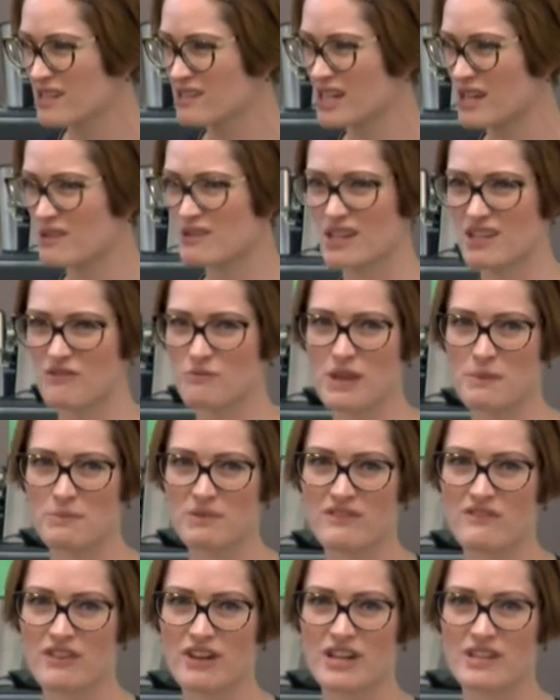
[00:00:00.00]
So I don't know if
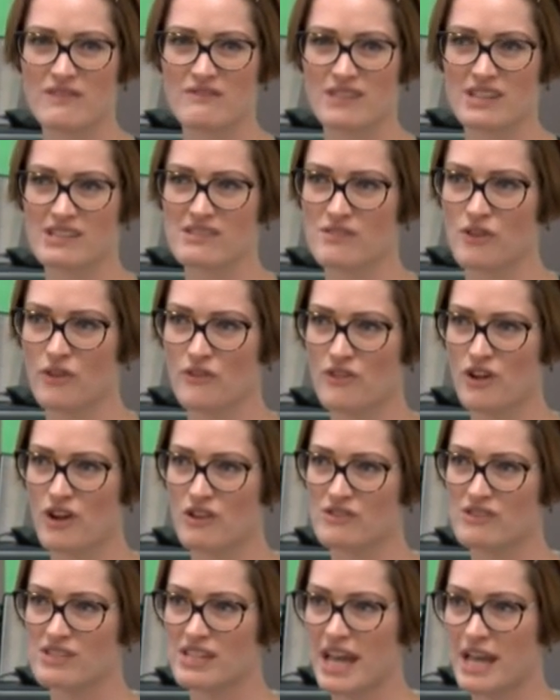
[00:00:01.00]
people have heard of this sort of
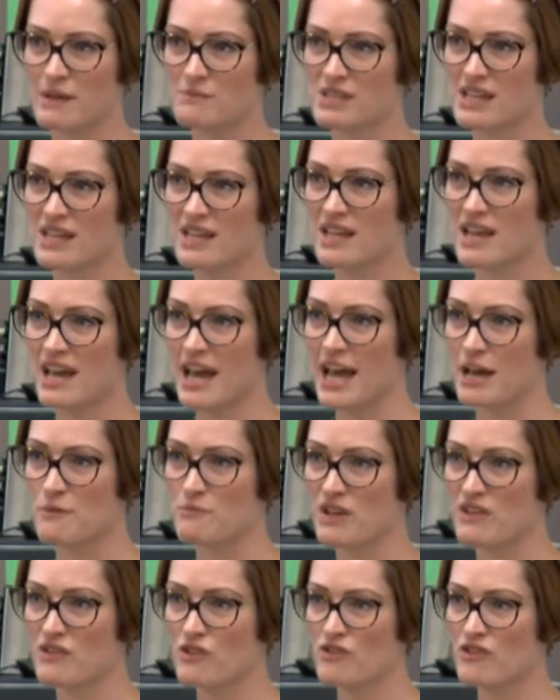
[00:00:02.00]
concept.
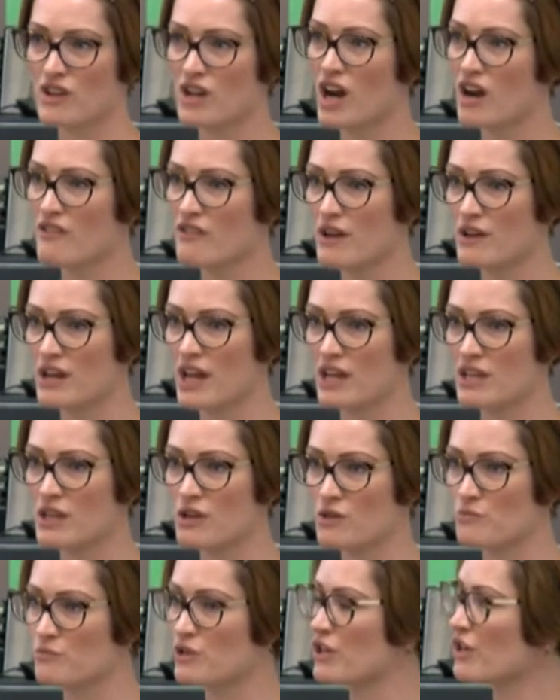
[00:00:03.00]
But if you're a car owner,
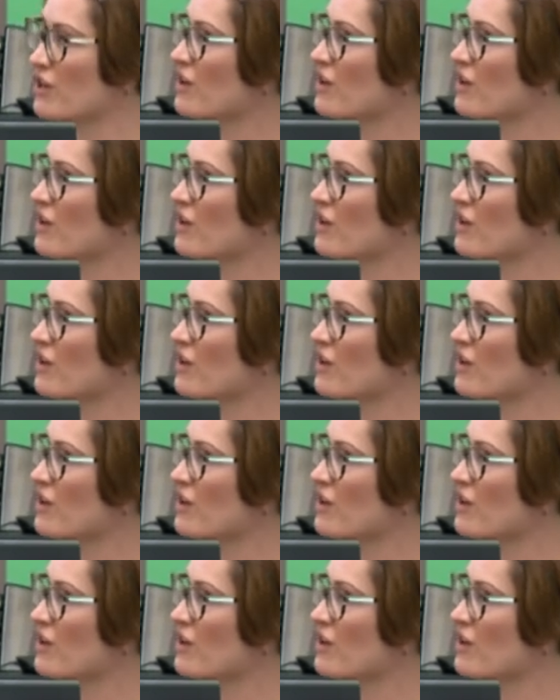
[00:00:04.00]
you can put your